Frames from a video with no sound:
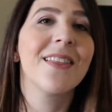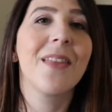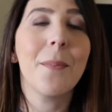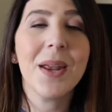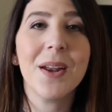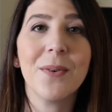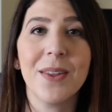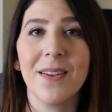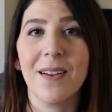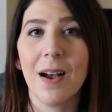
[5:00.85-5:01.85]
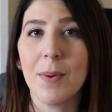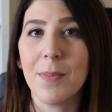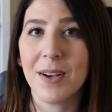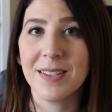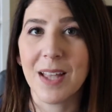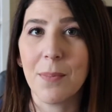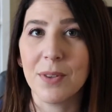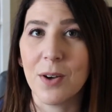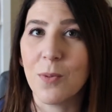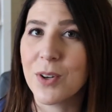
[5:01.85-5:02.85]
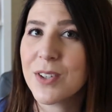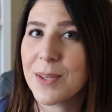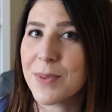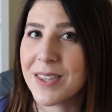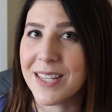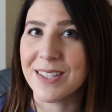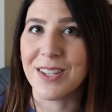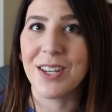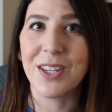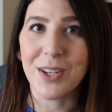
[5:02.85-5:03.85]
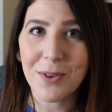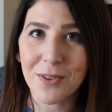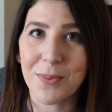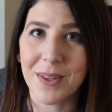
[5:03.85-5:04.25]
Let me know in the comment box down below what are some of the things you have